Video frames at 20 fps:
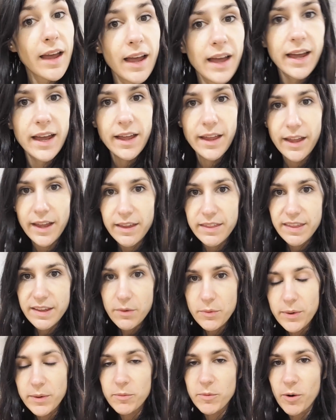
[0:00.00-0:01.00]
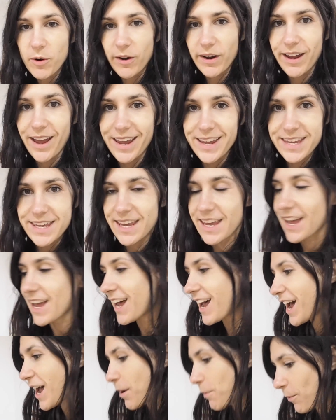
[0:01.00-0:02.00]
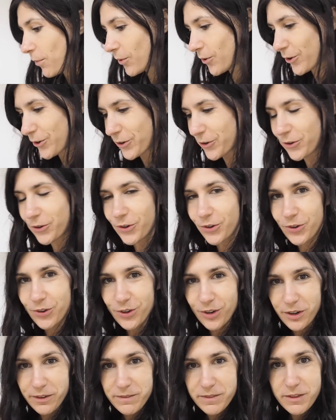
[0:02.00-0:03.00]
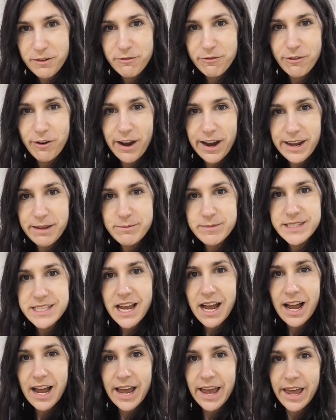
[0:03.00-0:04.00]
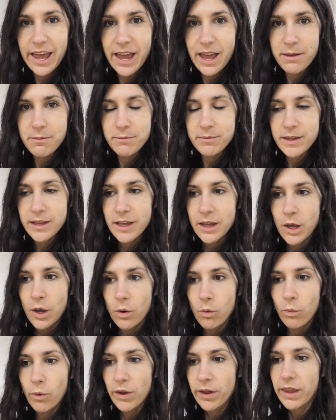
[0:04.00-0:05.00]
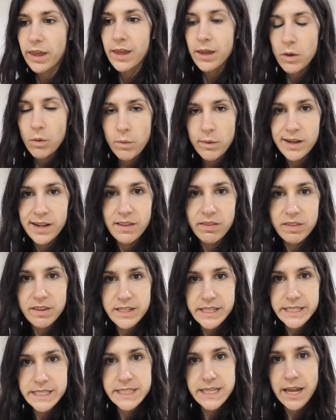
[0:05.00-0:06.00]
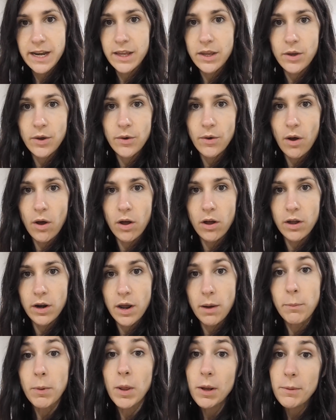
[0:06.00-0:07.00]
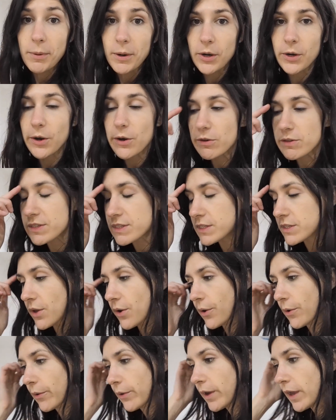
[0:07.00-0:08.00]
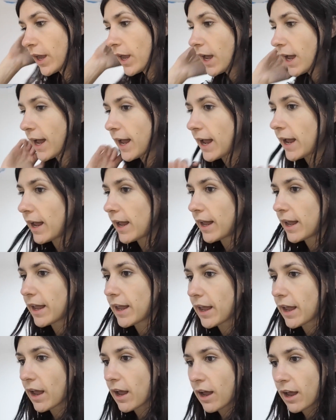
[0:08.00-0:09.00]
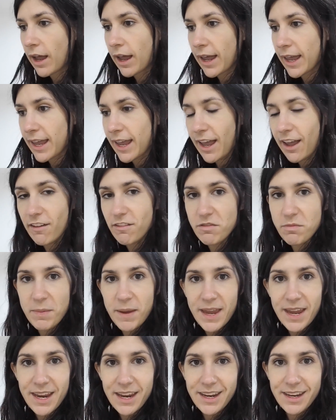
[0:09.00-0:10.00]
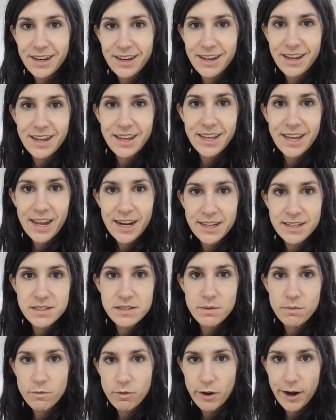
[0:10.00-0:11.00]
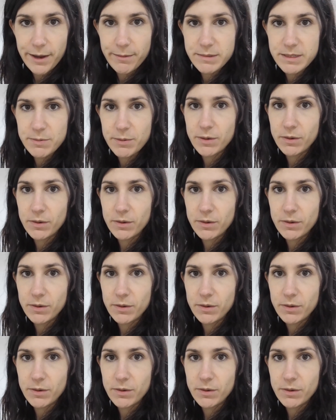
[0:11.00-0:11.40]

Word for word: Uh, I think when we are at Ikea, I bought all of the frames. I am working with Desenio on a blog post, so uh, I have been getting some frames to